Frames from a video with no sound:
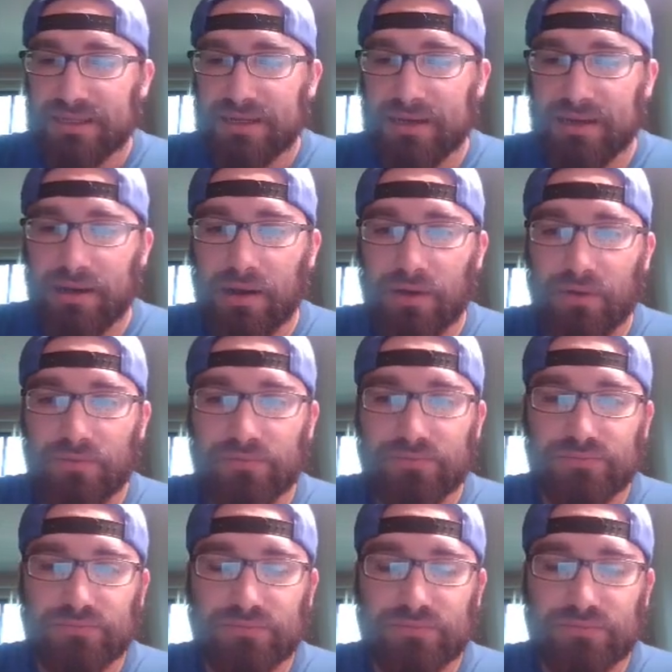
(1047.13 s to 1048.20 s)

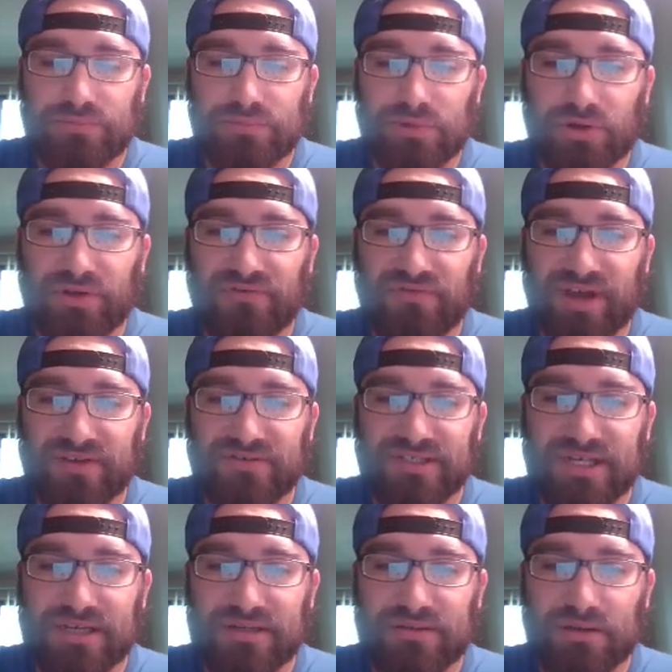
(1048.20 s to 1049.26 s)

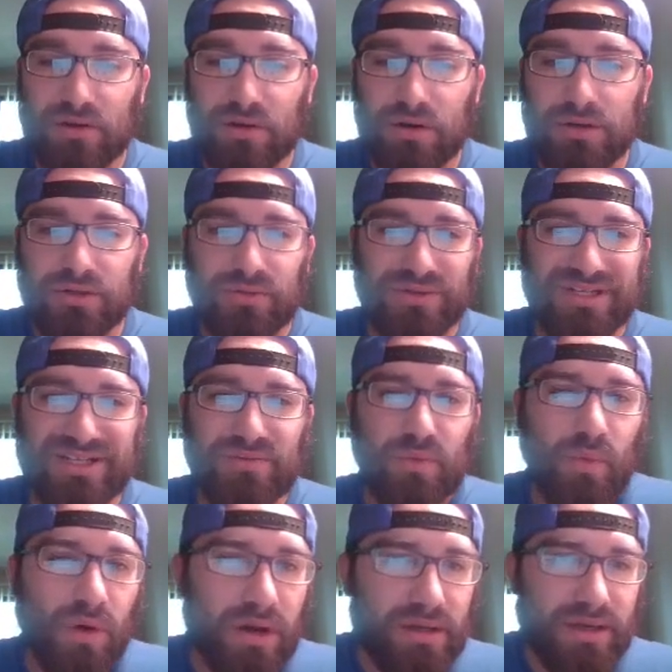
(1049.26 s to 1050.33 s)
35-cent card. You only need
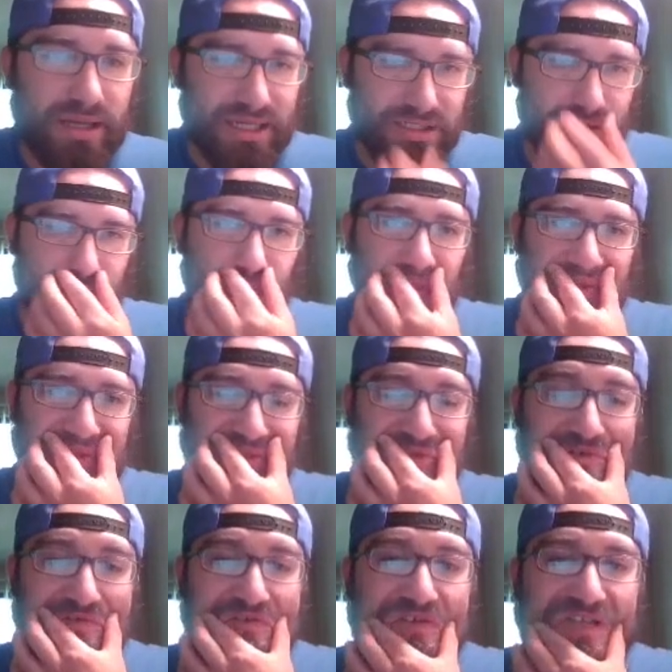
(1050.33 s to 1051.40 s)
one. I guess you could run two
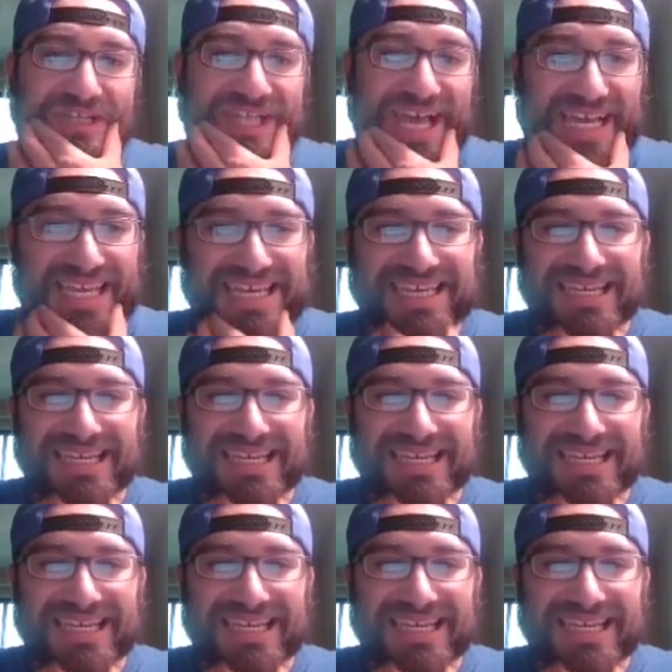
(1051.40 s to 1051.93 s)
if you'd like.